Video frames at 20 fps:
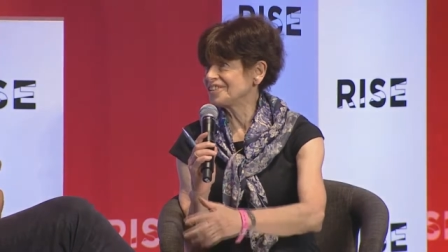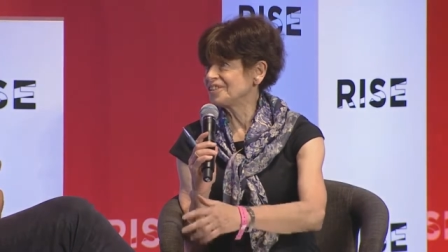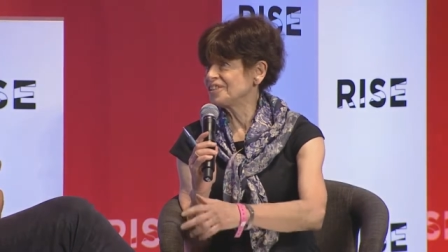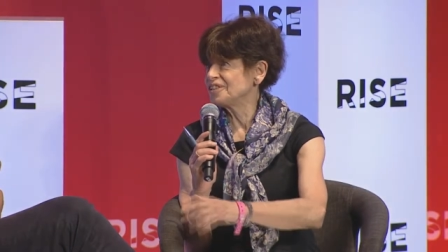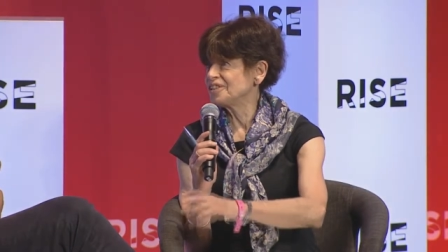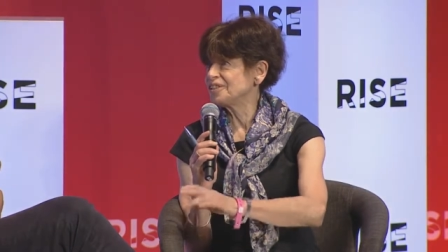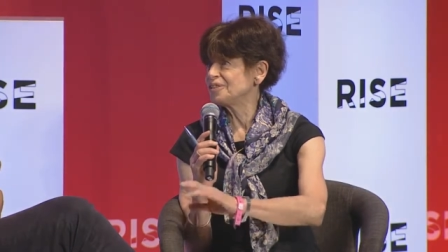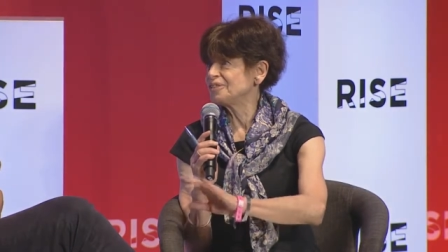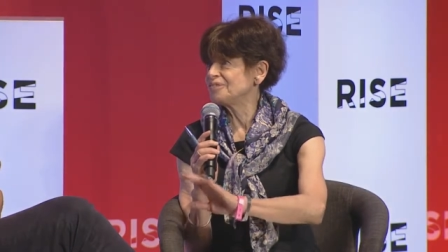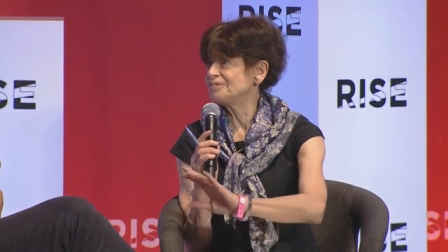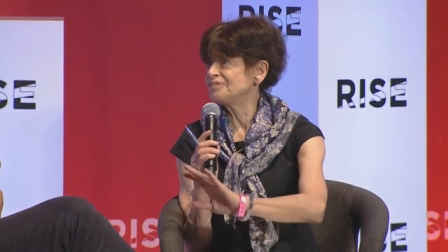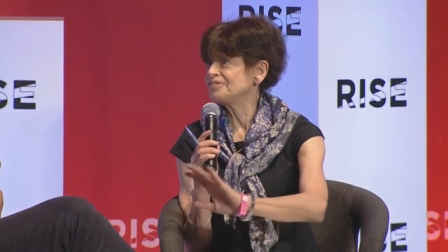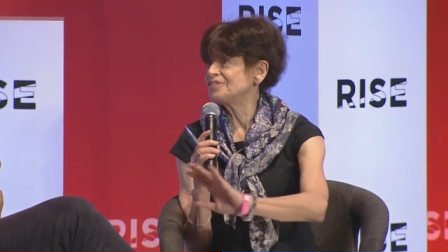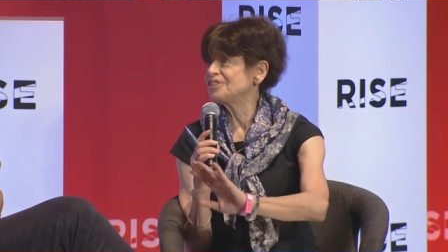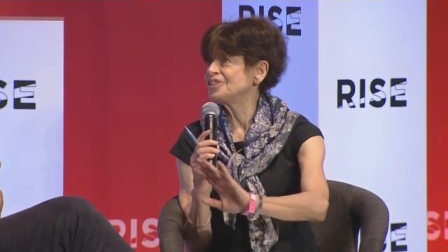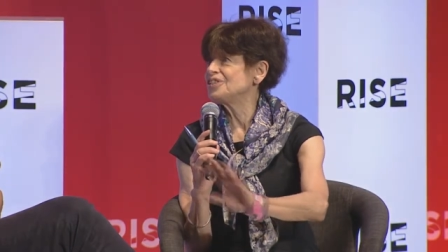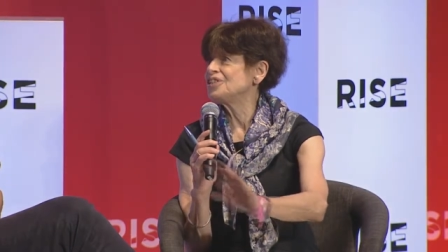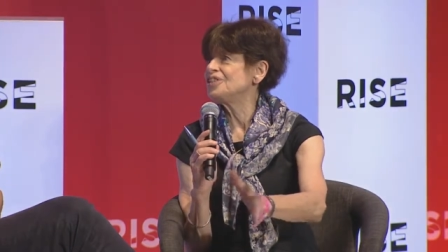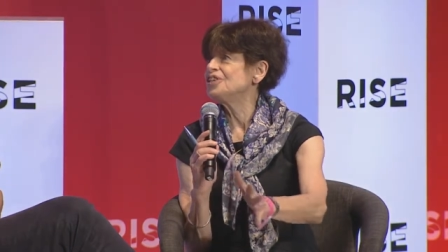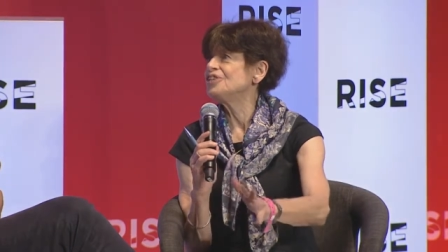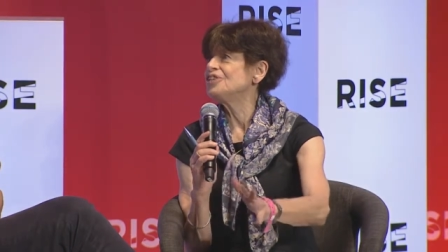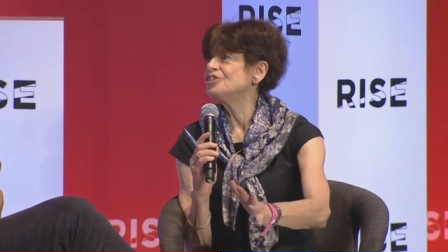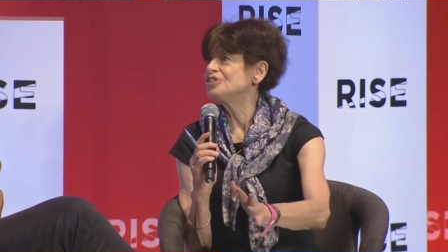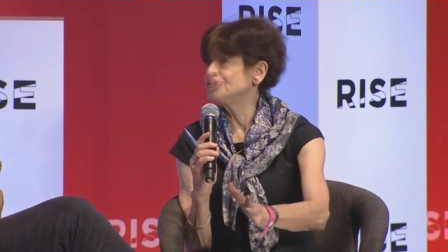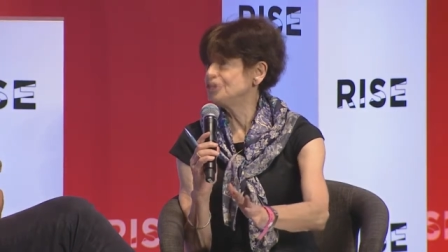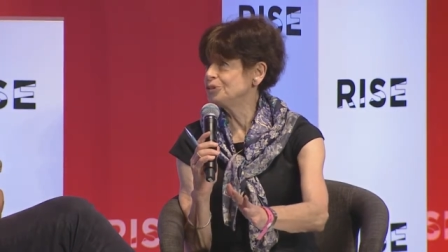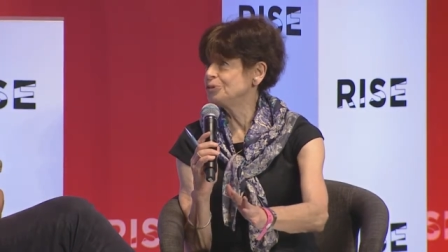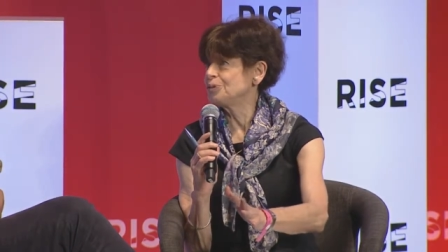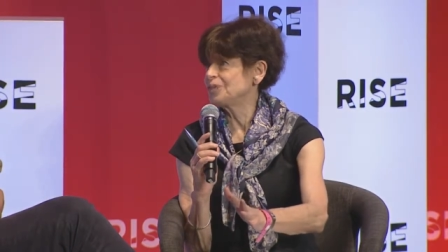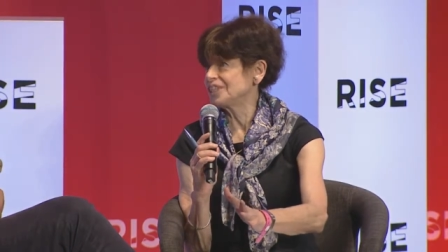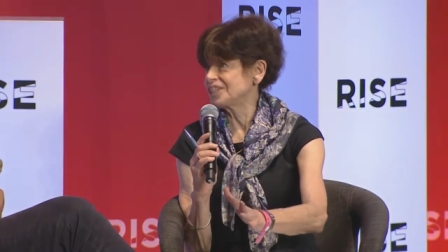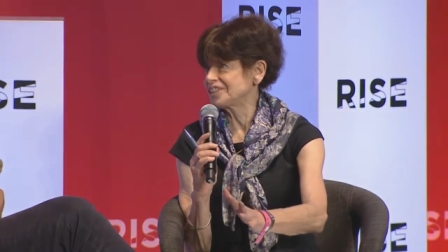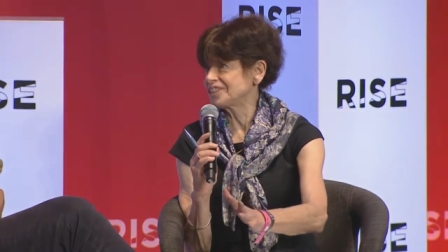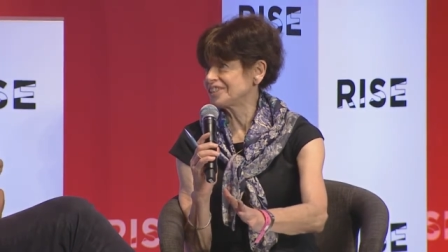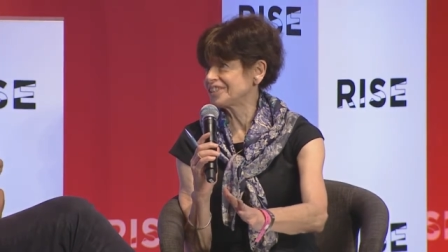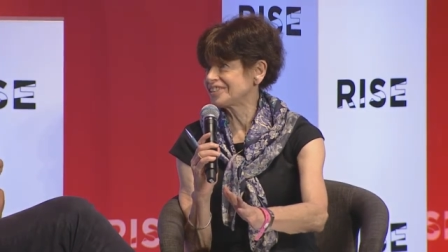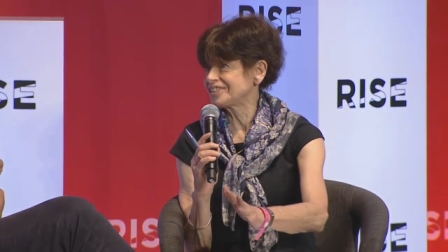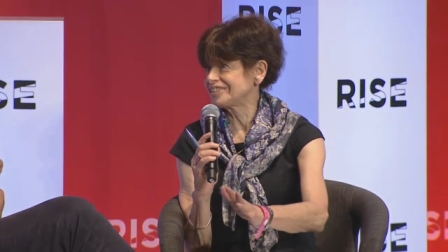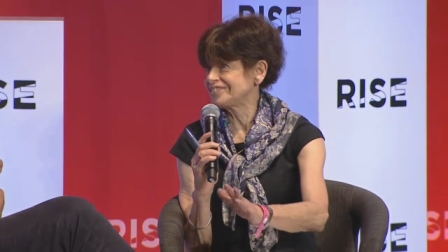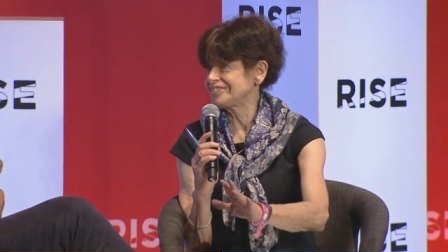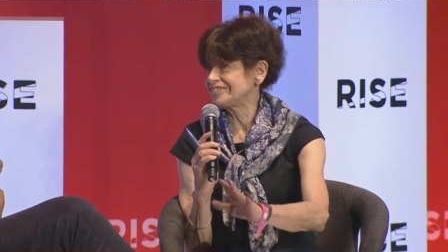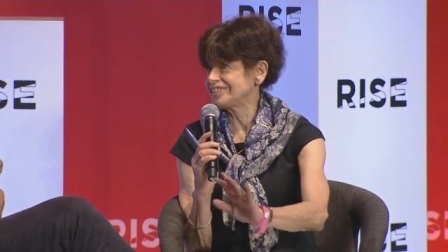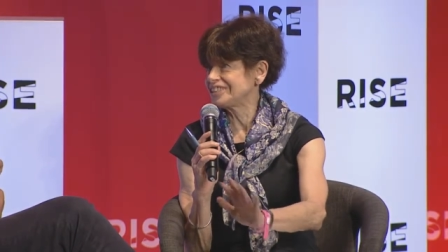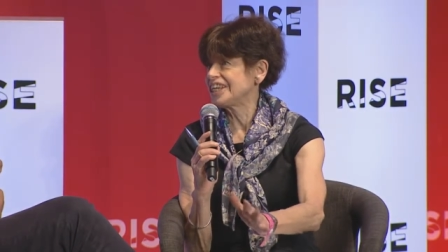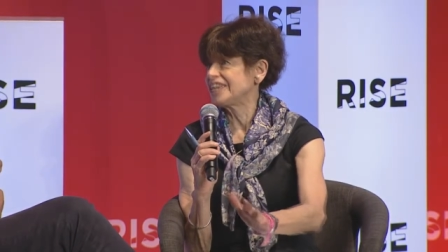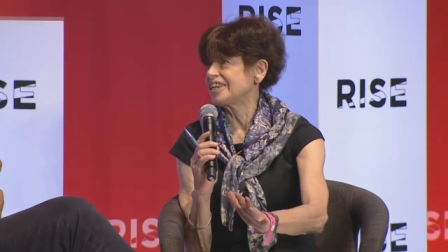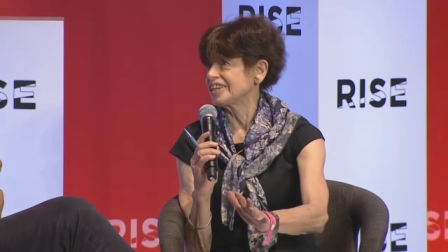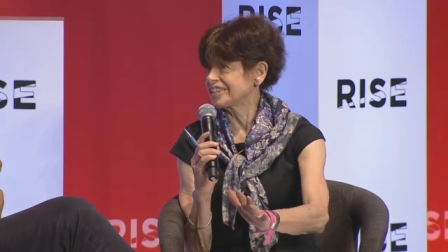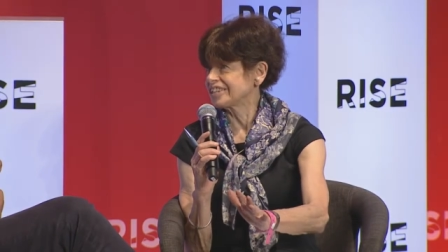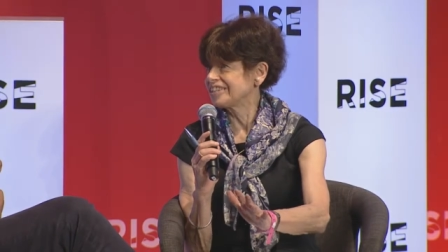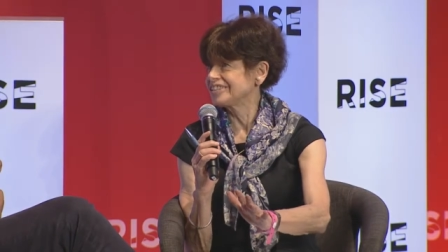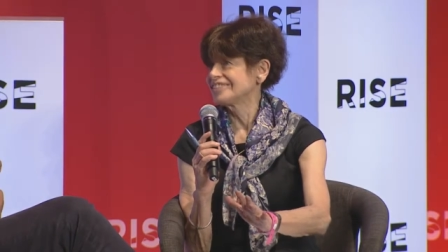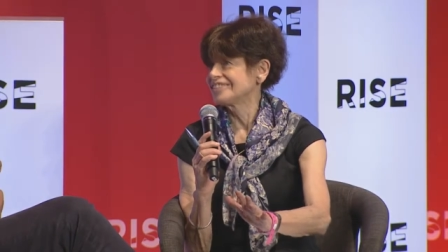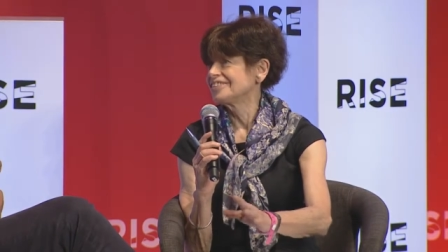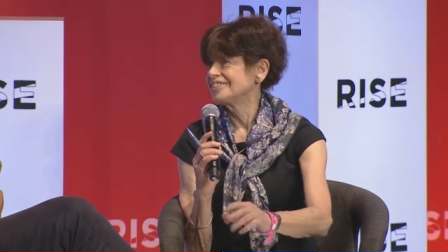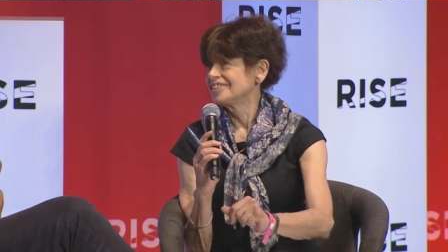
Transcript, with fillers: of US tech?